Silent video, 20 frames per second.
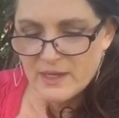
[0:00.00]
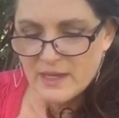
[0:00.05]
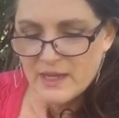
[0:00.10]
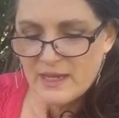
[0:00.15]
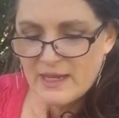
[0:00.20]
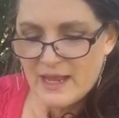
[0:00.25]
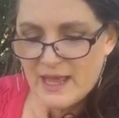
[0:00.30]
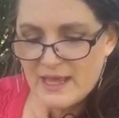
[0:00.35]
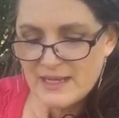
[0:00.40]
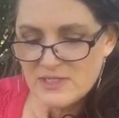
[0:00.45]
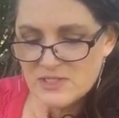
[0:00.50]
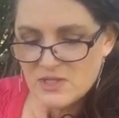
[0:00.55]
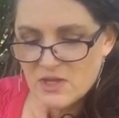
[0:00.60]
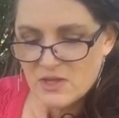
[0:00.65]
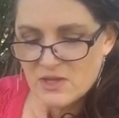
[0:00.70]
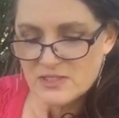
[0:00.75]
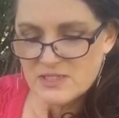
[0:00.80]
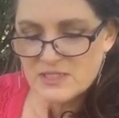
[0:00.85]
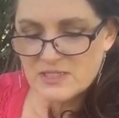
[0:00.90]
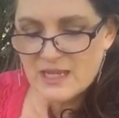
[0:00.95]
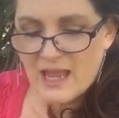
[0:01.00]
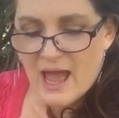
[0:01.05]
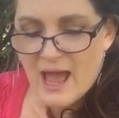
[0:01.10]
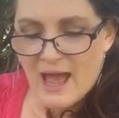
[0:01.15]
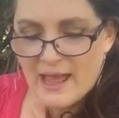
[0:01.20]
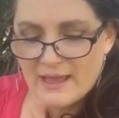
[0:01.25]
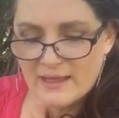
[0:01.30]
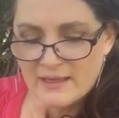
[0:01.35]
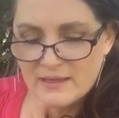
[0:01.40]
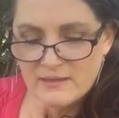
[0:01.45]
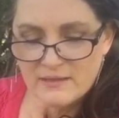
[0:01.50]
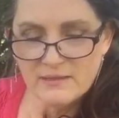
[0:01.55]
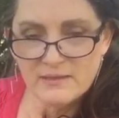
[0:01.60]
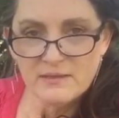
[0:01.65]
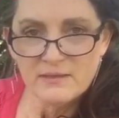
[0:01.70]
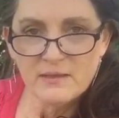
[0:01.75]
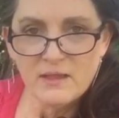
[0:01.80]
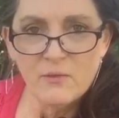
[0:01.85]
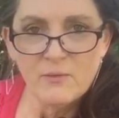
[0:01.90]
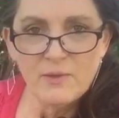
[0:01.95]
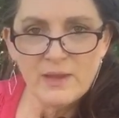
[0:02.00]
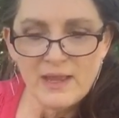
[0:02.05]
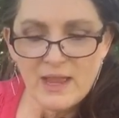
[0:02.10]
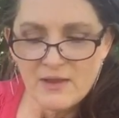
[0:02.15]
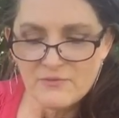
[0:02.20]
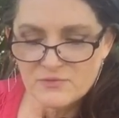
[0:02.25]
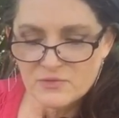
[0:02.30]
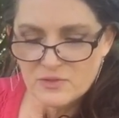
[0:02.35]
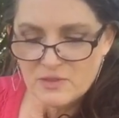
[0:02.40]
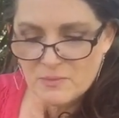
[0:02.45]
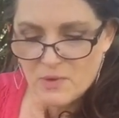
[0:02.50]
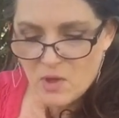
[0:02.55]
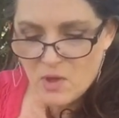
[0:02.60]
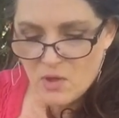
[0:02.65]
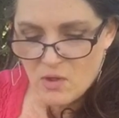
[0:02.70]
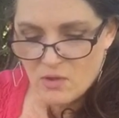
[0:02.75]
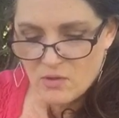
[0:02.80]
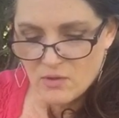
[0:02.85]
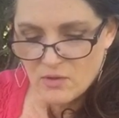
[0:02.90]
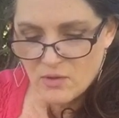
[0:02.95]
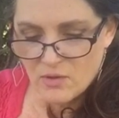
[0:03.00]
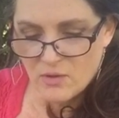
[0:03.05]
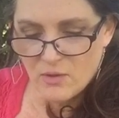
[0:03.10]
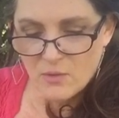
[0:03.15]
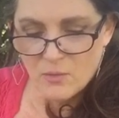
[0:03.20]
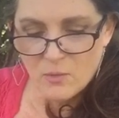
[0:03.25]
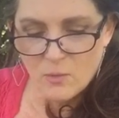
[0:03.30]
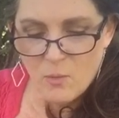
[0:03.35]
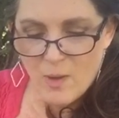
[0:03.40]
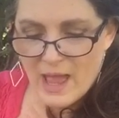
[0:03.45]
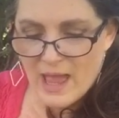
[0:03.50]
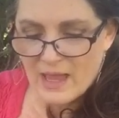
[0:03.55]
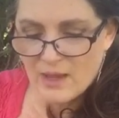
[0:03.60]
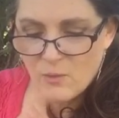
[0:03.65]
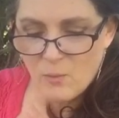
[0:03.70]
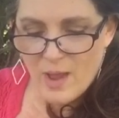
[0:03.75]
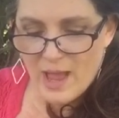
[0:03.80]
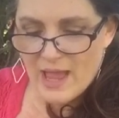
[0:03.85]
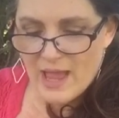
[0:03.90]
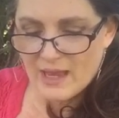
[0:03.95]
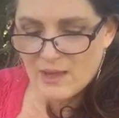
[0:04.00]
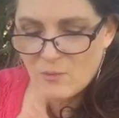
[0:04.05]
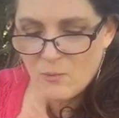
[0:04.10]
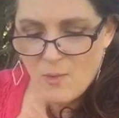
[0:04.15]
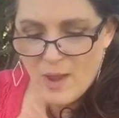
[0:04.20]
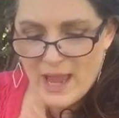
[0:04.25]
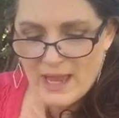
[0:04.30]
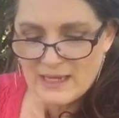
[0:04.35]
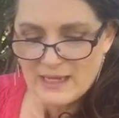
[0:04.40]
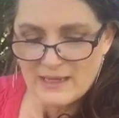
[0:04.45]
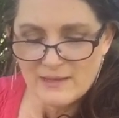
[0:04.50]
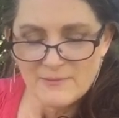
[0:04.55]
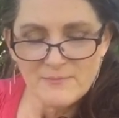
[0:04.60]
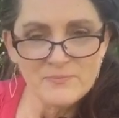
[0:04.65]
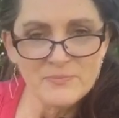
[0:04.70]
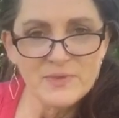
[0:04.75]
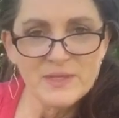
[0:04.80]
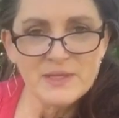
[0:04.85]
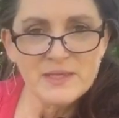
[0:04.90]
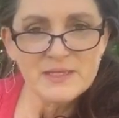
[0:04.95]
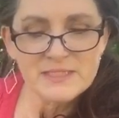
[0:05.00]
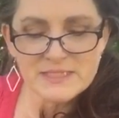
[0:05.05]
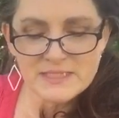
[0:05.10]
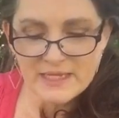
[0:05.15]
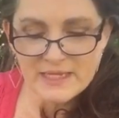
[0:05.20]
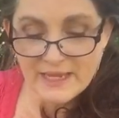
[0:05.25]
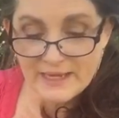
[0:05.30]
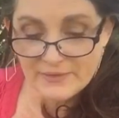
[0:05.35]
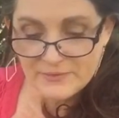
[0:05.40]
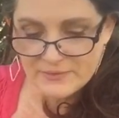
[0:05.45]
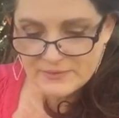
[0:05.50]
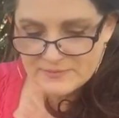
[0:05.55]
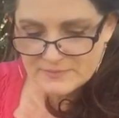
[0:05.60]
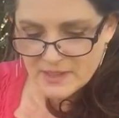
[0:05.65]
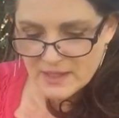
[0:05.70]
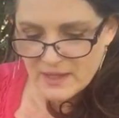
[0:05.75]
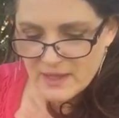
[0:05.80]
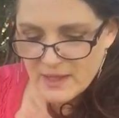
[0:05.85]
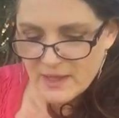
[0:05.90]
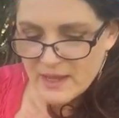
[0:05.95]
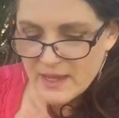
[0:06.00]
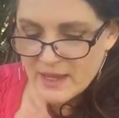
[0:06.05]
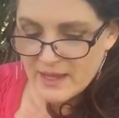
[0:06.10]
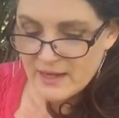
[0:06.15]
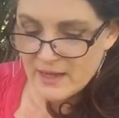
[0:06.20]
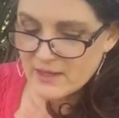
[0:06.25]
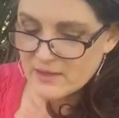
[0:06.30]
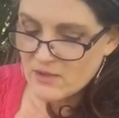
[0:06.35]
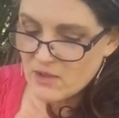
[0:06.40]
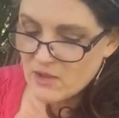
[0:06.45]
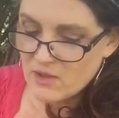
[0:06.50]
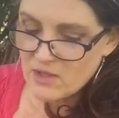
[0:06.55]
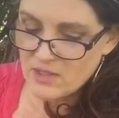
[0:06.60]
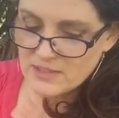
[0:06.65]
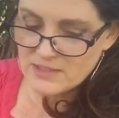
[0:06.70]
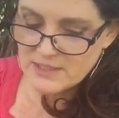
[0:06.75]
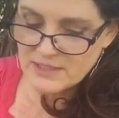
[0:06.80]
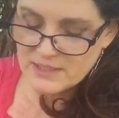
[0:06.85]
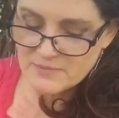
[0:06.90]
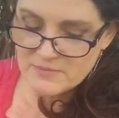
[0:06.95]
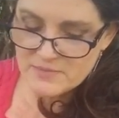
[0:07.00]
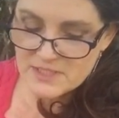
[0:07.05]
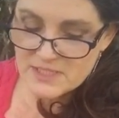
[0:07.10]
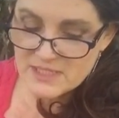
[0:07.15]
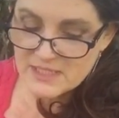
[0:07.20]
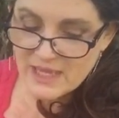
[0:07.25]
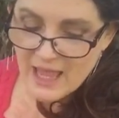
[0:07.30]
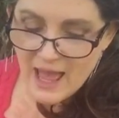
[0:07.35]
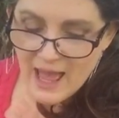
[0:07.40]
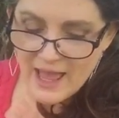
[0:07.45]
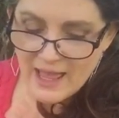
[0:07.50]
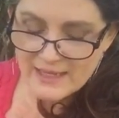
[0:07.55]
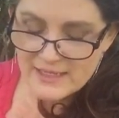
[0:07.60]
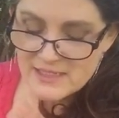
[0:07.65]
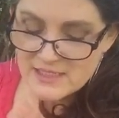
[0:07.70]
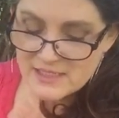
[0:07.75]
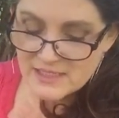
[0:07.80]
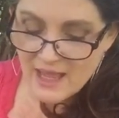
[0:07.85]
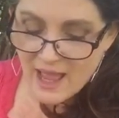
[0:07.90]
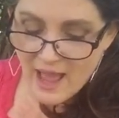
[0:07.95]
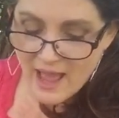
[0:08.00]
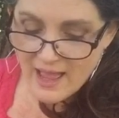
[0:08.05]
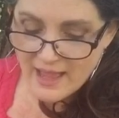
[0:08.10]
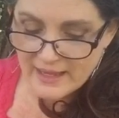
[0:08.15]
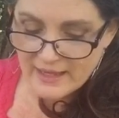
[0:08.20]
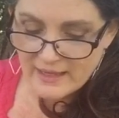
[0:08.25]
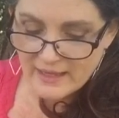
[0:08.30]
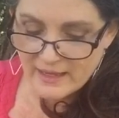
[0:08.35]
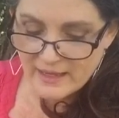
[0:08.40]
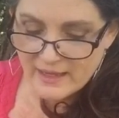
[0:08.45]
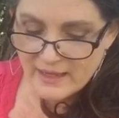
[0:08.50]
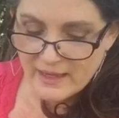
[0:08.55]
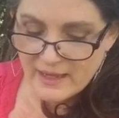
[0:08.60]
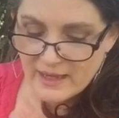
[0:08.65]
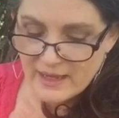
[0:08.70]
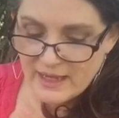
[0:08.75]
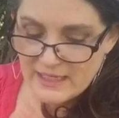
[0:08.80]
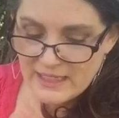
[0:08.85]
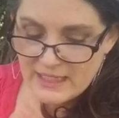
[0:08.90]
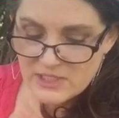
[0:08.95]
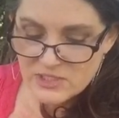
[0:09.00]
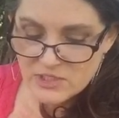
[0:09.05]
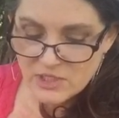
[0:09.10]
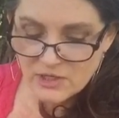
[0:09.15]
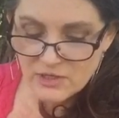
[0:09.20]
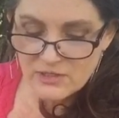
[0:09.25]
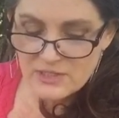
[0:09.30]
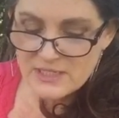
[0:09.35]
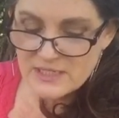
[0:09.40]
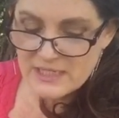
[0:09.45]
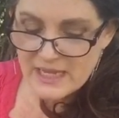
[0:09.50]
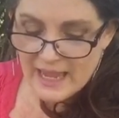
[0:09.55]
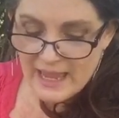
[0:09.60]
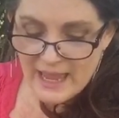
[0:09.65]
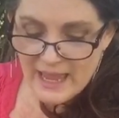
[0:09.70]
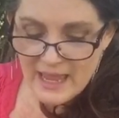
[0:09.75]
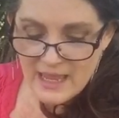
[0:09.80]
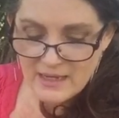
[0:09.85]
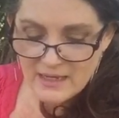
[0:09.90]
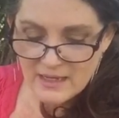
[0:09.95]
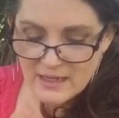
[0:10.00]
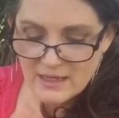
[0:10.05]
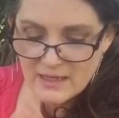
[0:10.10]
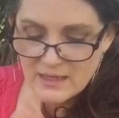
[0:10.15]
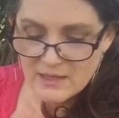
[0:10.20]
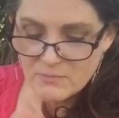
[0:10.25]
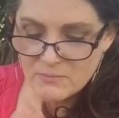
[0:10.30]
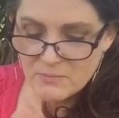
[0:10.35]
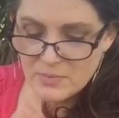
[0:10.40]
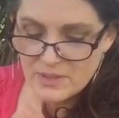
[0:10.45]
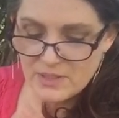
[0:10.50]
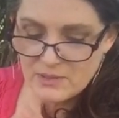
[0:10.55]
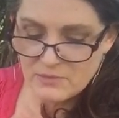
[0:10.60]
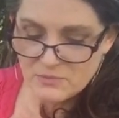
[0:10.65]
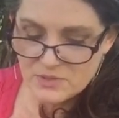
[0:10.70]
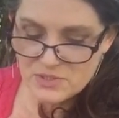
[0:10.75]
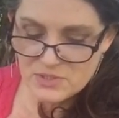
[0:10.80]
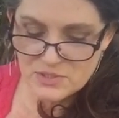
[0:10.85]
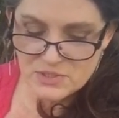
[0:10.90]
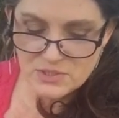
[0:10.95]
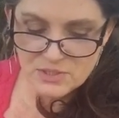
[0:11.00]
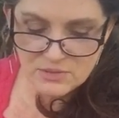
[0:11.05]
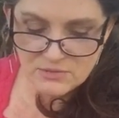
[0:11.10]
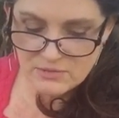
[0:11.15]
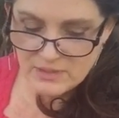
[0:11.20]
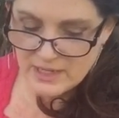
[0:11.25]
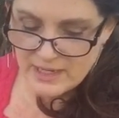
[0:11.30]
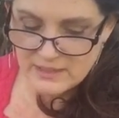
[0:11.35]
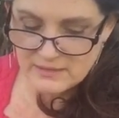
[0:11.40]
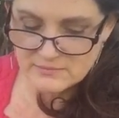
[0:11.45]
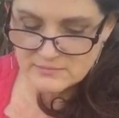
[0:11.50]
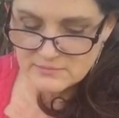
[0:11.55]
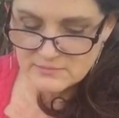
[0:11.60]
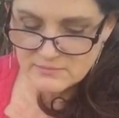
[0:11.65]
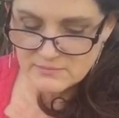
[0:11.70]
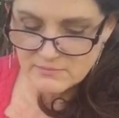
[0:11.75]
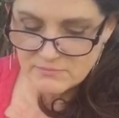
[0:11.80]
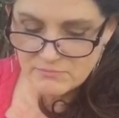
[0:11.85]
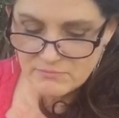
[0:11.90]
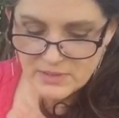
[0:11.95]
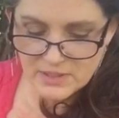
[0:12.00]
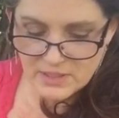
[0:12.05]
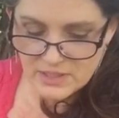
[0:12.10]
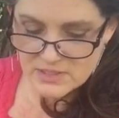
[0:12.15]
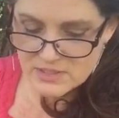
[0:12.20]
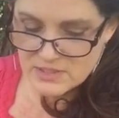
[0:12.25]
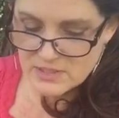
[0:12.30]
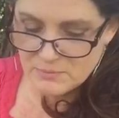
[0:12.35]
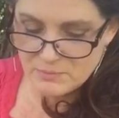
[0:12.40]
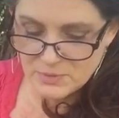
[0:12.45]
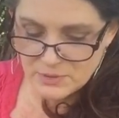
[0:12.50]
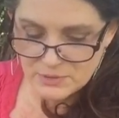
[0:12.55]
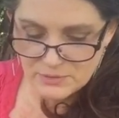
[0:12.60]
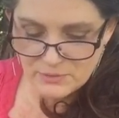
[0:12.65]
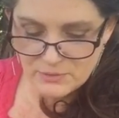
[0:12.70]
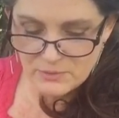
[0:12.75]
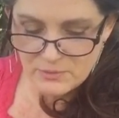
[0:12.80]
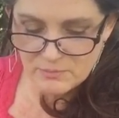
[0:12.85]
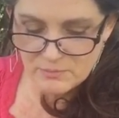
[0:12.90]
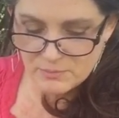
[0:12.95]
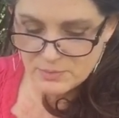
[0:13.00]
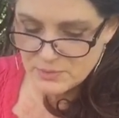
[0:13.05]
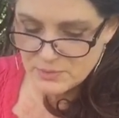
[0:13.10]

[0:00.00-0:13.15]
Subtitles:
And I saw Sky going after the ball, wag, wag, wagging his tail. And I called him, "Sky, Sky!" And he turned his head, but it was too late because the blue